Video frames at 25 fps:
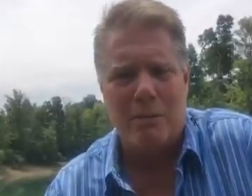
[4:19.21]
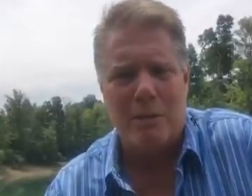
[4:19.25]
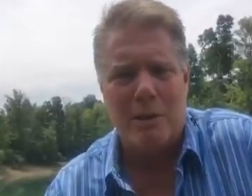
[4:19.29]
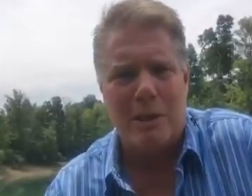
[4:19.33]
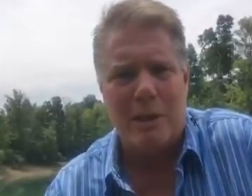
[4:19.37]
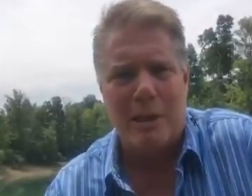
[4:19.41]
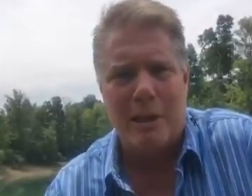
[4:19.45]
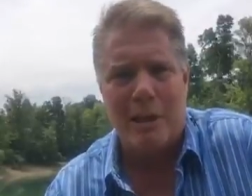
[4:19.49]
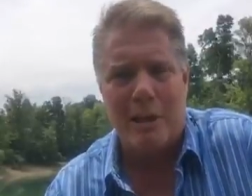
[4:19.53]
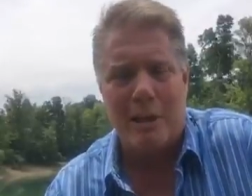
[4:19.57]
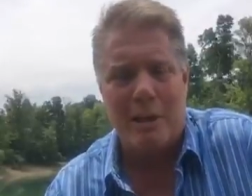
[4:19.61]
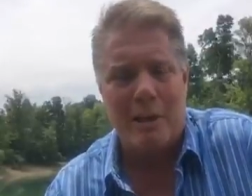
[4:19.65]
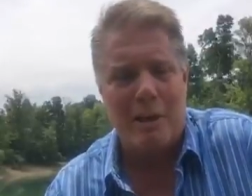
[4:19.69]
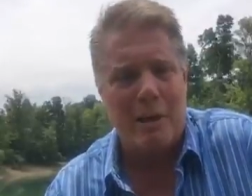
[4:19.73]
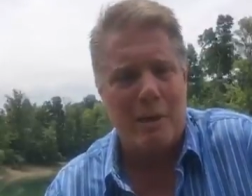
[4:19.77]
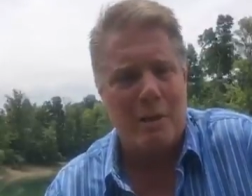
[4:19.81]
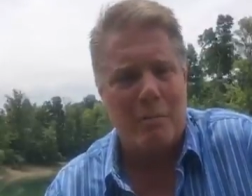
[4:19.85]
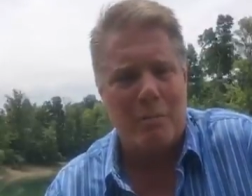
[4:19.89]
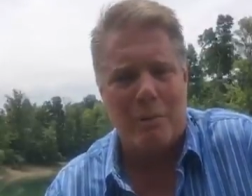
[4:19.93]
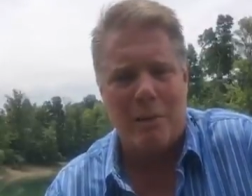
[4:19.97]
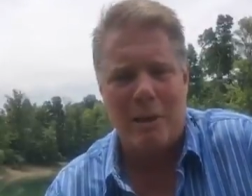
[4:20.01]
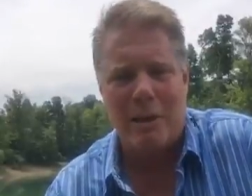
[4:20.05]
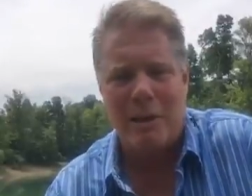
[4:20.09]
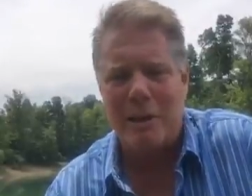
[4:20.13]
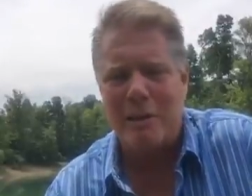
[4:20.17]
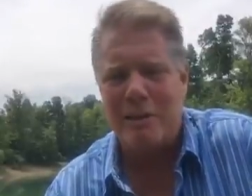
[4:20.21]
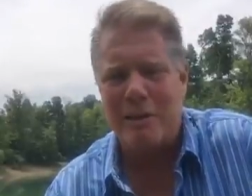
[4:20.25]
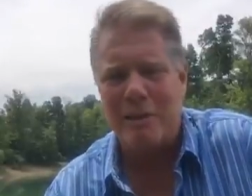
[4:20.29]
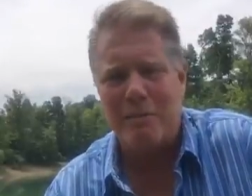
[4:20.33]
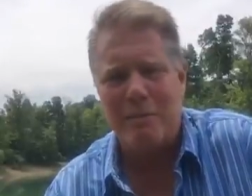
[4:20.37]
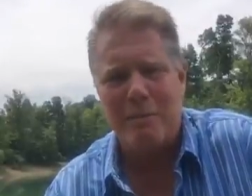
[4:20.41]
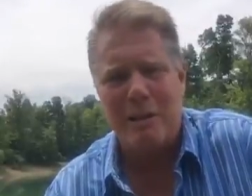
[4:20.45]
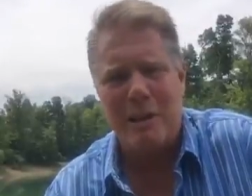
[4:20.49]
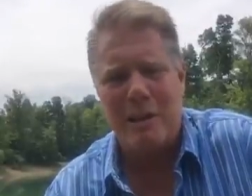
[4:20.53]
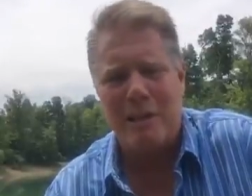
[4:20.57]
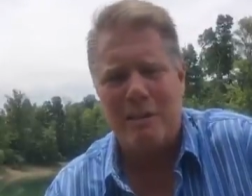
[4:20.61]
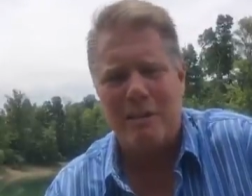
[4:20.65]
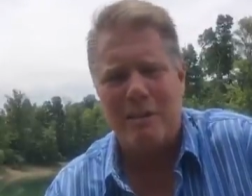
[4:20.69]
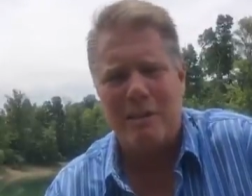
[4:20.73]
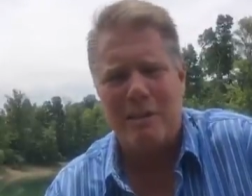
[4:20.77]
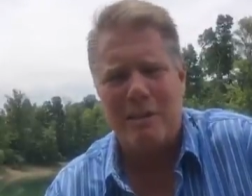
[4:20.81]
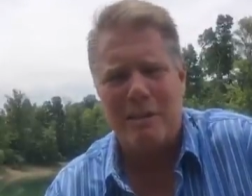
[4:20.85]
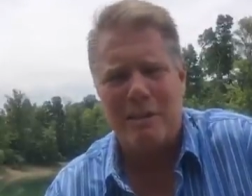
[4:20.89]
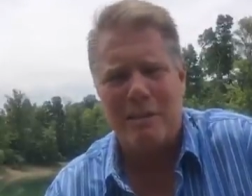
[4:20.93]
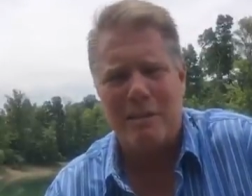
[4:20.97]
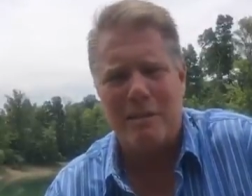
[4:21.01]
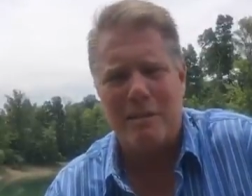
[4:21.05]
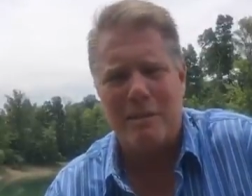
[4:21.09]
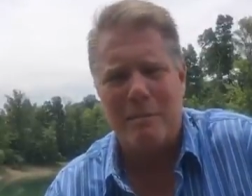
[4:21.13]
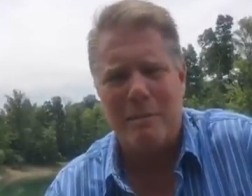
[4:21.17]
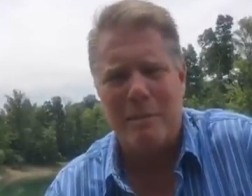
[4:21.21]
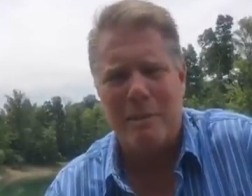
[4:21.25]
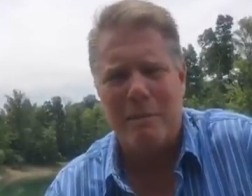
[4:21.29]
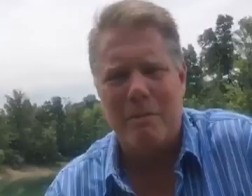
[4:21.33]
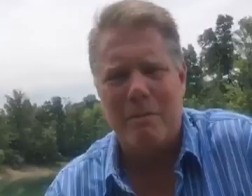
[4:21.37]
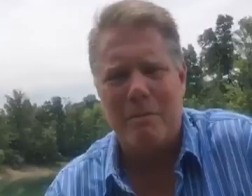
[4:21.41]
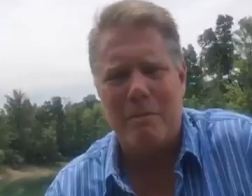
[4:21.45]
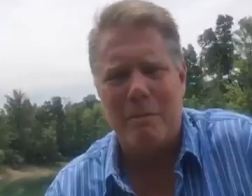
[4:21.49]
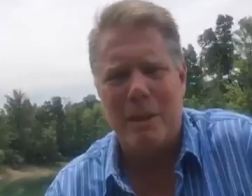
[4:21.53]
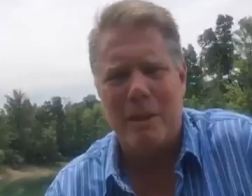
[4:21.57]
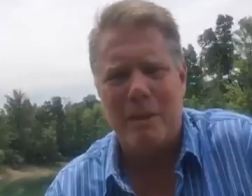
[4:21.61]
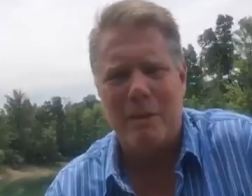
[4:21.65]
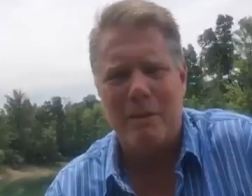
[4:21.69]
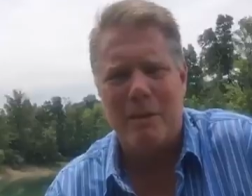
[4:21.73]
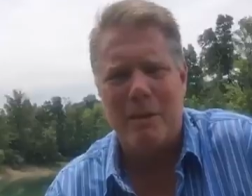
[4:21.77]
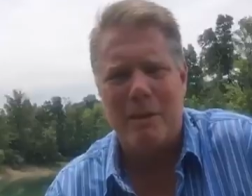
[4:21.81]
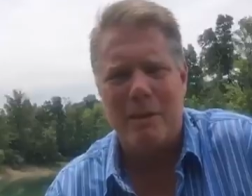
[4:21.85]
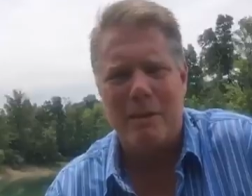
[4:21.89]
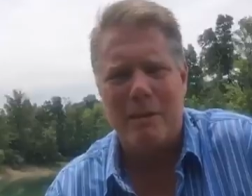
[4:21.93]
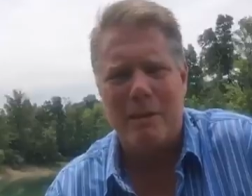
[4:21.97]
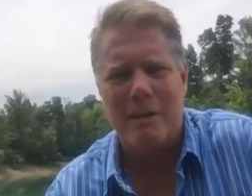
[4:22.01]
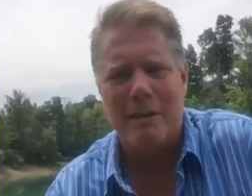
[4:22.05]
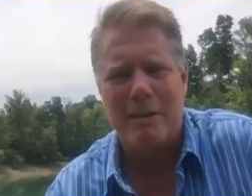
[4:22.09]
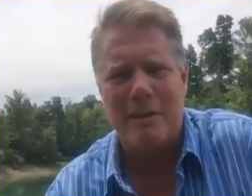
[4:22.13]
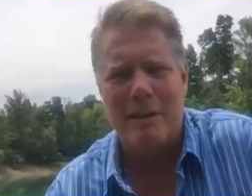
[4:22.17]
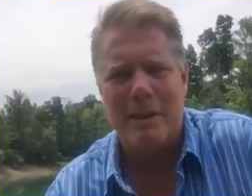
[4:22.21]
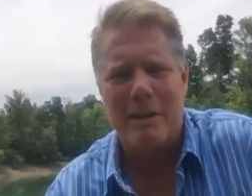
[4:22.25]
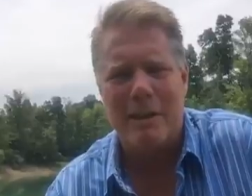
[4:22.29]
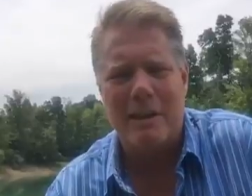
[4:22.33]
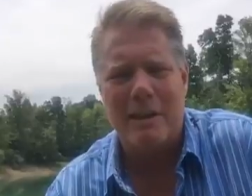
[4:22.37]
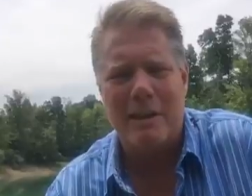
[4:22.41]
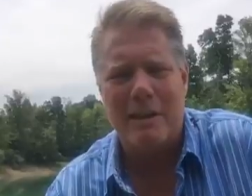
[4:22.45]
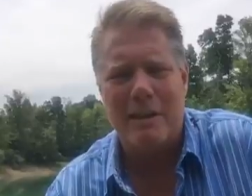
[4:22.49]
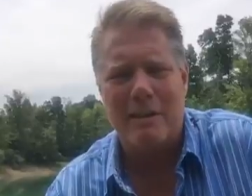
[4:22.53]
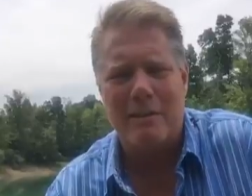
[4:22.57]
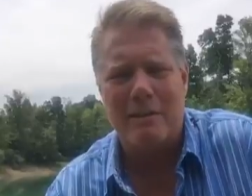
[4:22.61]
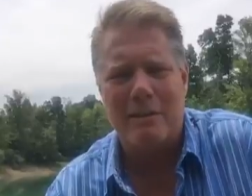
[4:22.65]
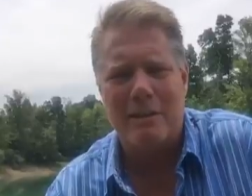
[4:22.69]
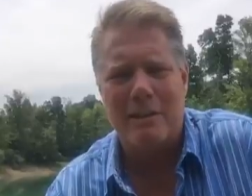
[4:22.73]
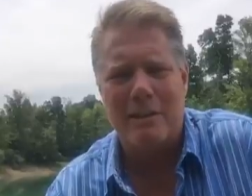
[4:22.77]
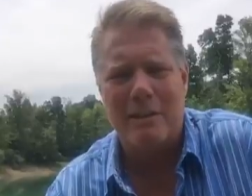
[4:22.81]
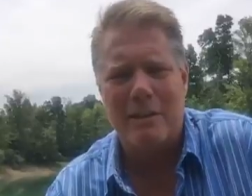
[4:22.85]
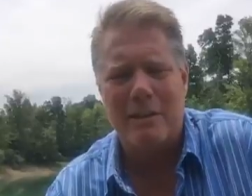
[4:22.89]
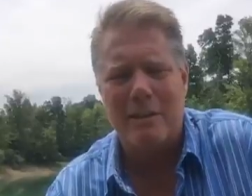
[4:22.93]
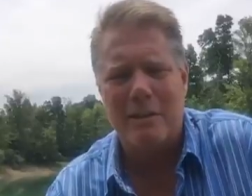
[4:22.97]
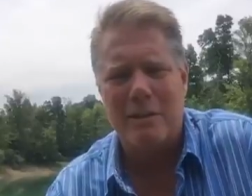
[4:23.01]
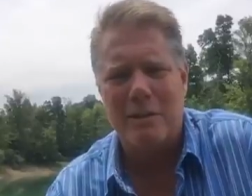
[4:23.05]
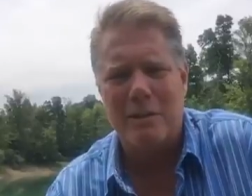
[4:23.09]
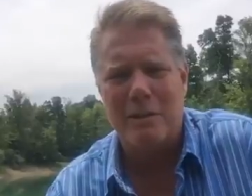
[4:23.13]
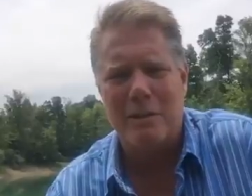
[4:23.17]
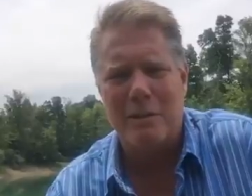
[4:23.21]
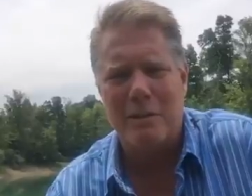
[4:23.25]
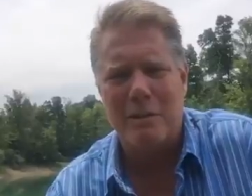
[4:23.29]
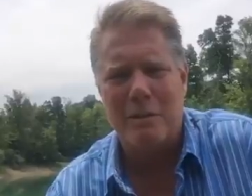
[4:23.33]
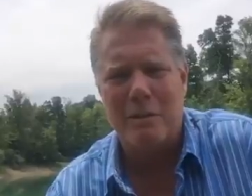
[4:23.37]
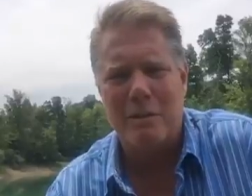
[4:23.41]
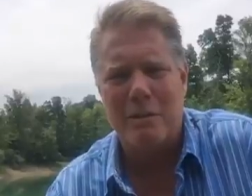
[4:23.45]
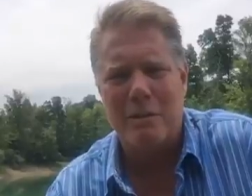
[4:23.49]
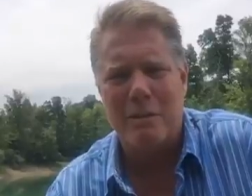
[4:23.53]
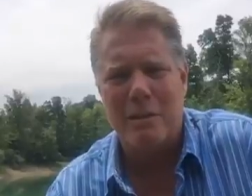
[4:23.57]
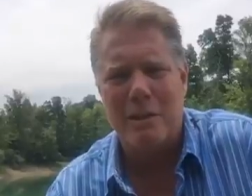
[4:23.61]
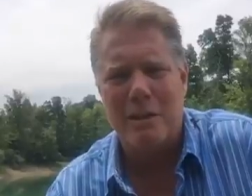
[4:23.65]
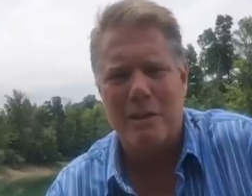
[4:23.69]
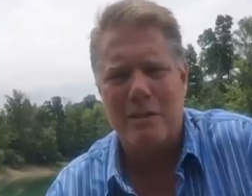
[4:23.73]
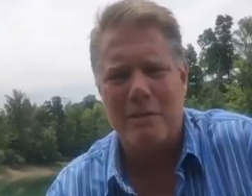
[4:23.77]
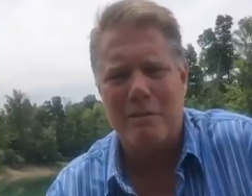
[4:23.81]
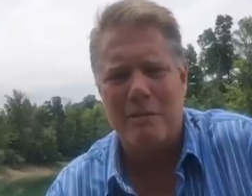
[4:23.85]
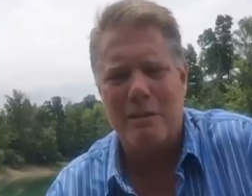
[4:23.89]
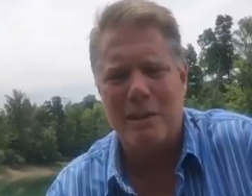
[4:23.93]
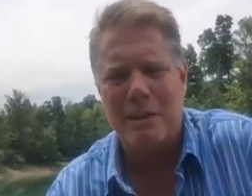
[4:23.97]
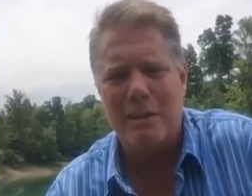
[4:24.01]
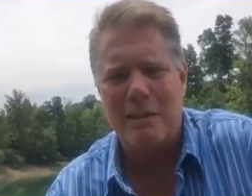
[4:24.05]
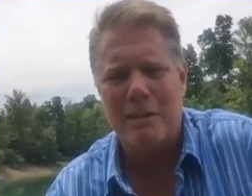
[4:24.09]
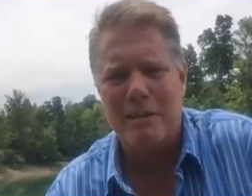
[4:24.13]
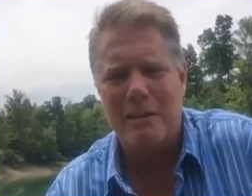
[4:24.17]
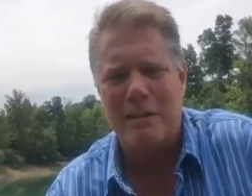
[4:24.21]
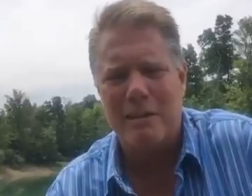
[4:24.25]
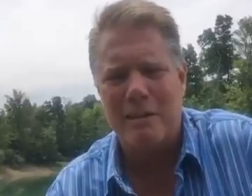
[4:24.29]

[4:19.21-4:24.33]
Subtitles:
She got on an airplane. She went out there to be with my daughter and take care of her and nurse her through her injuries.